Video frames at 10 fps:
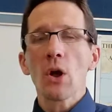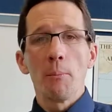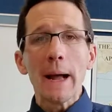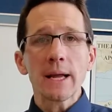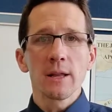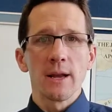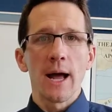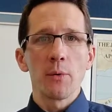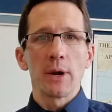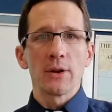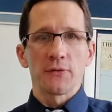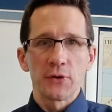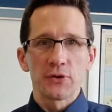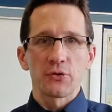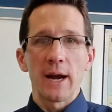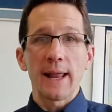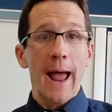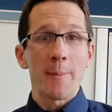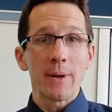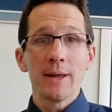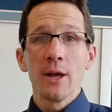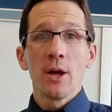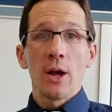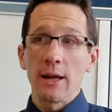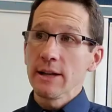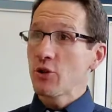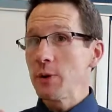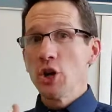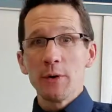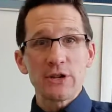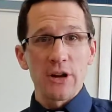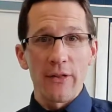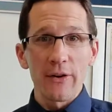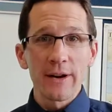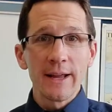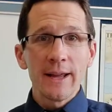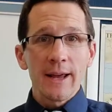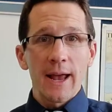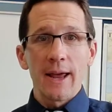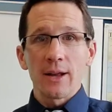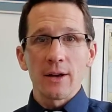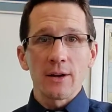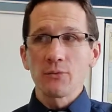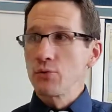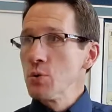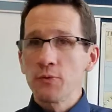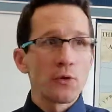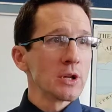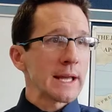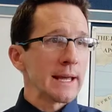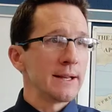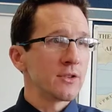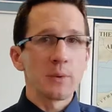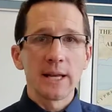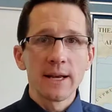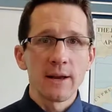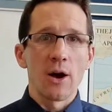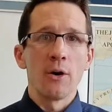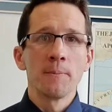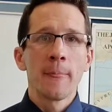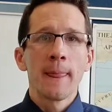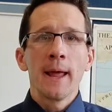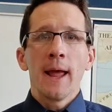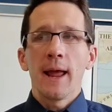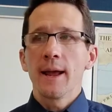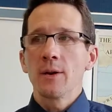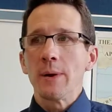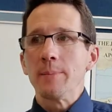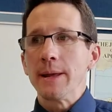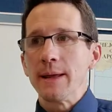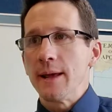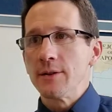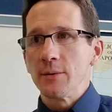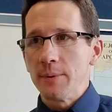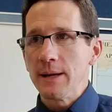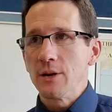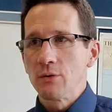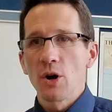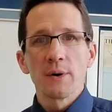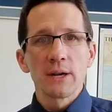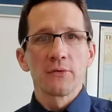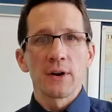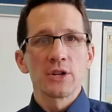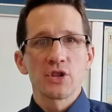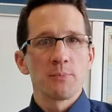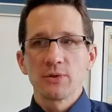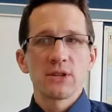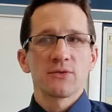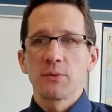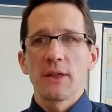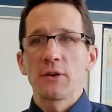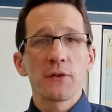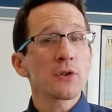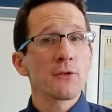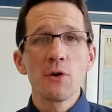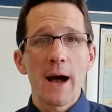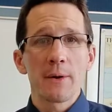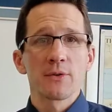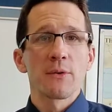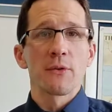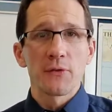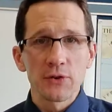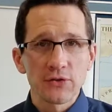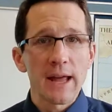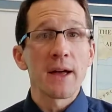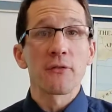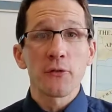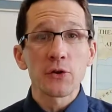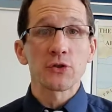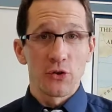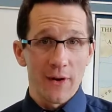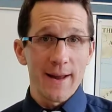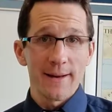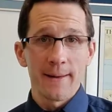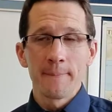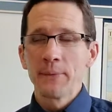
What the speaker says: Michael and I went into first grade happy. At least we knew each other in a room full of kids that we didn't know. And we began to be growing in friendship just within the first few hours of the first day of first grade.